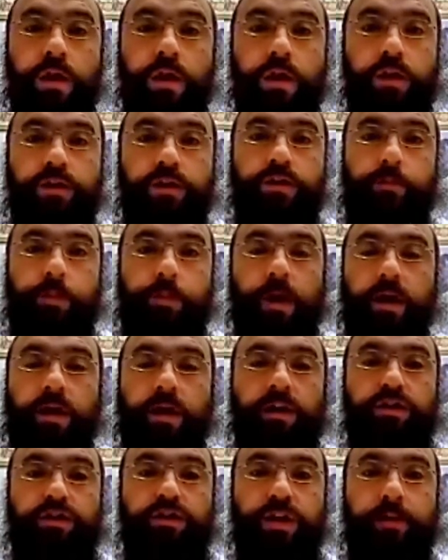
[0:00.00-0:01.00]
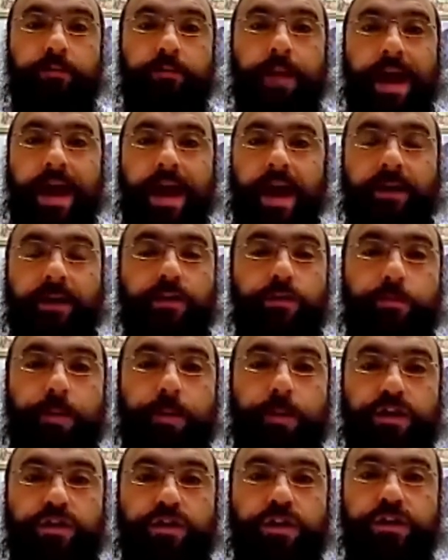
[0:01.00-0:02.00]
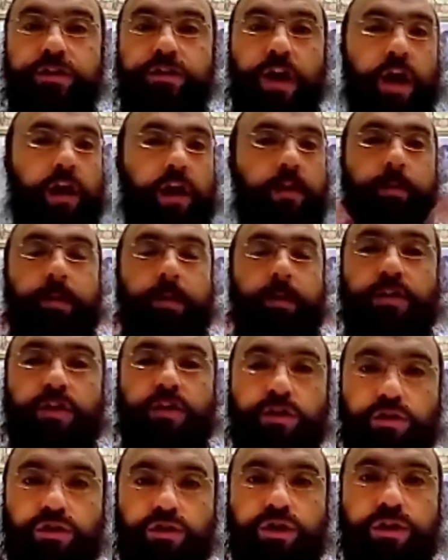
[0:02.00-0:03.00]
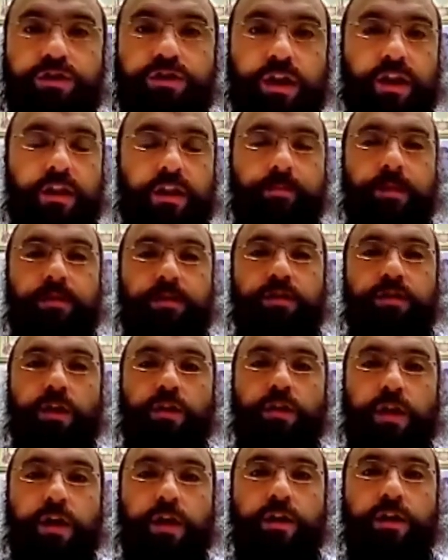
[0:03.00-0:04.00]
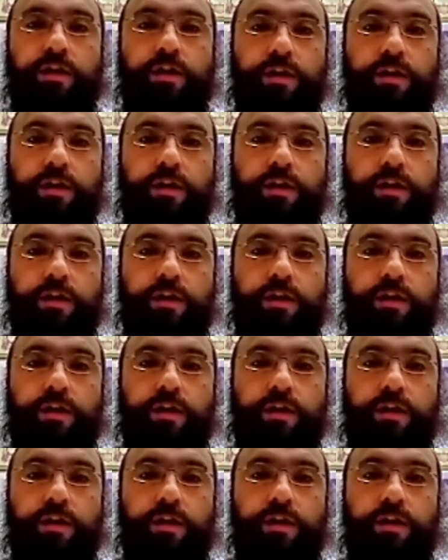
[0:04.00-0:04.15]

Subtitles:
So Baruch Hashem, my occupation is all about Kedusha, it's all about Torah.